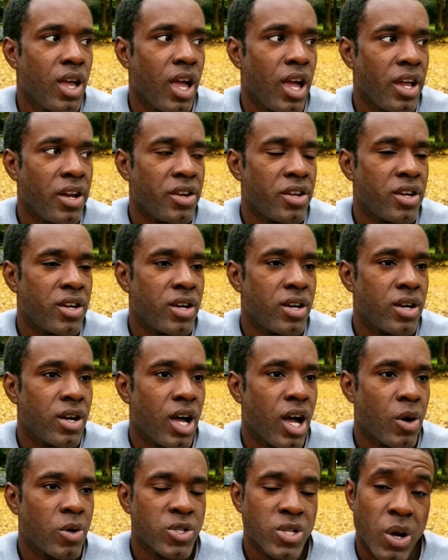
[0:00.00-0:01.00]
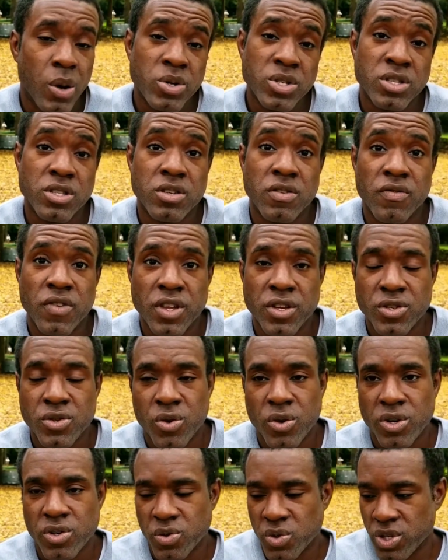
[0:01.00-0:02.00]
And I went to the convenience
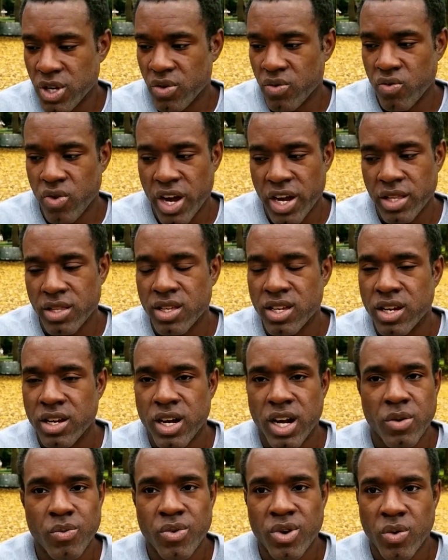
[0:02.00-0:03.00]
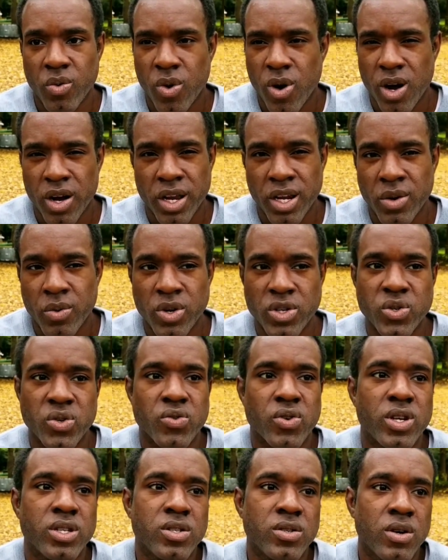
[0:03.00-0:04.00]
store because it was like right there. I didn't want to walk anywhere to a
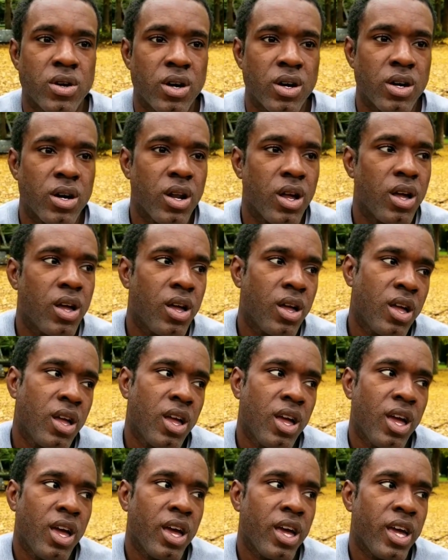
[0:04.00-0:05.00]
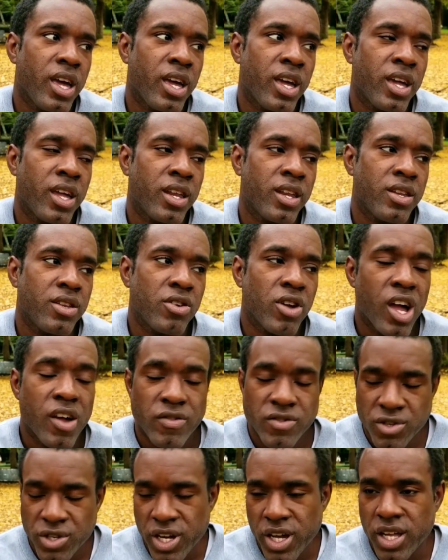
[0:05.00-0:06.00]
restaurant. And I
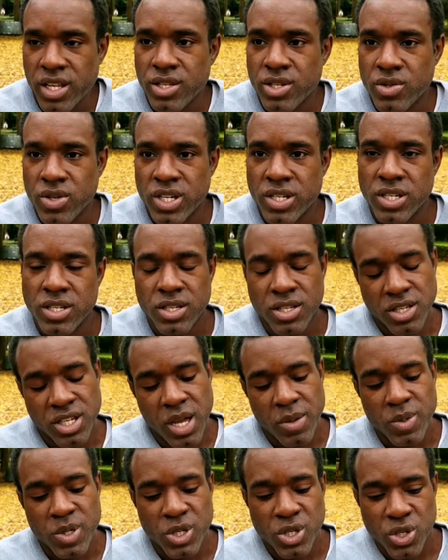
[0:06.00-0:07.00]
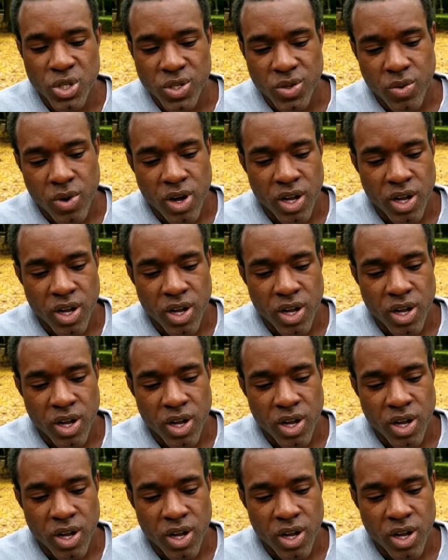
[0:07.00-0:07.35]
have dreads, so I see this Japanese dude